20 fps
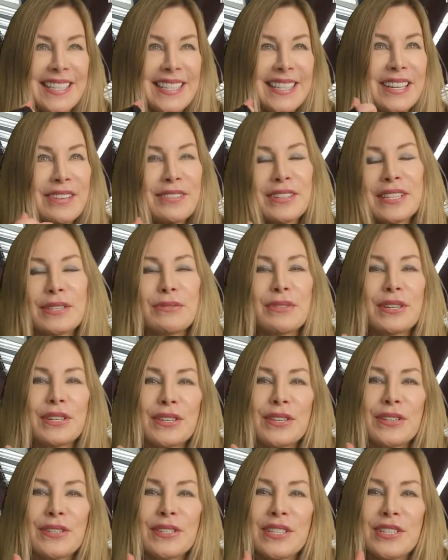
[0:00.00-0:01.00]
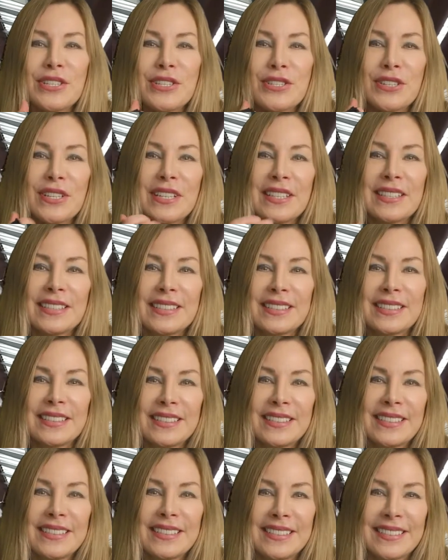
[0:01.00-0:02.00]
Oh, it's one of those that you can
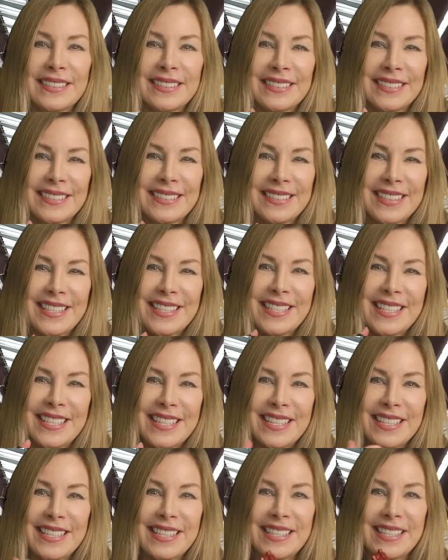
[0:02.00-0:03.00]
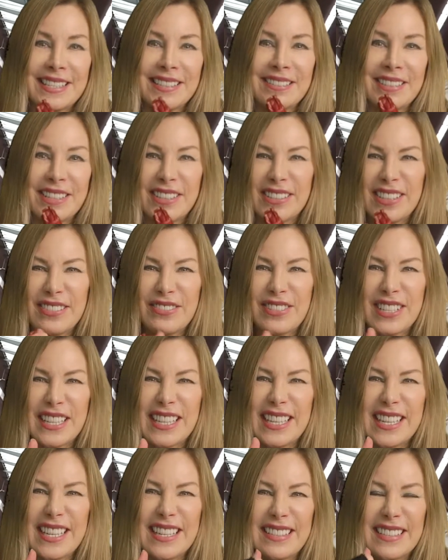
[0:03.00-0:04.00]
you don't have to
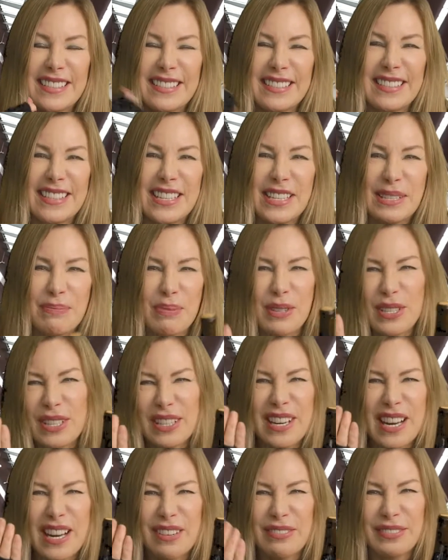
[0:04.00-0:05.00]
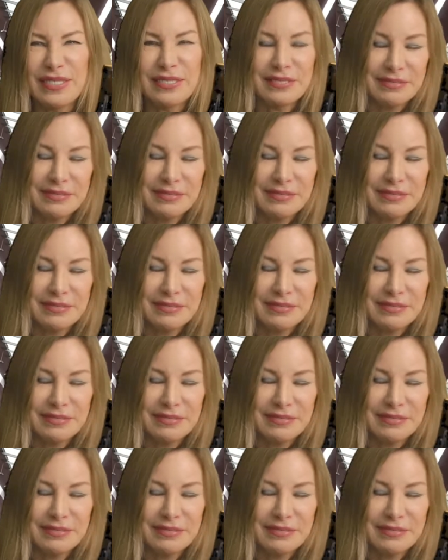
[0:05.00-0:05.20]
cut, just pull it off.